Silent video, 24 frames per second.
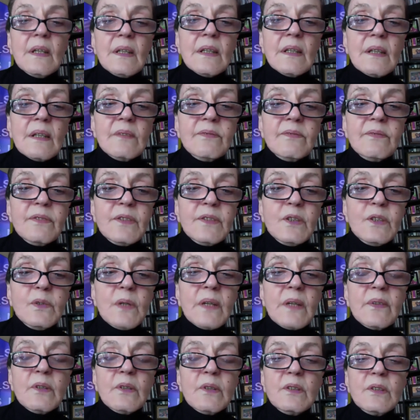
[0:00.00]
a few
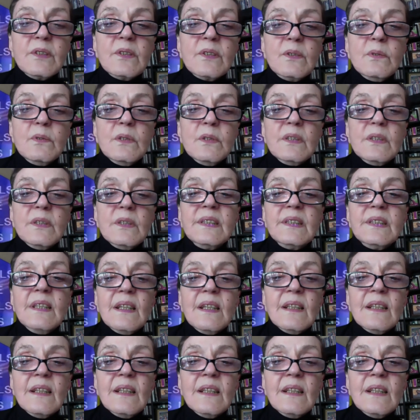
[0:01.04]
other schools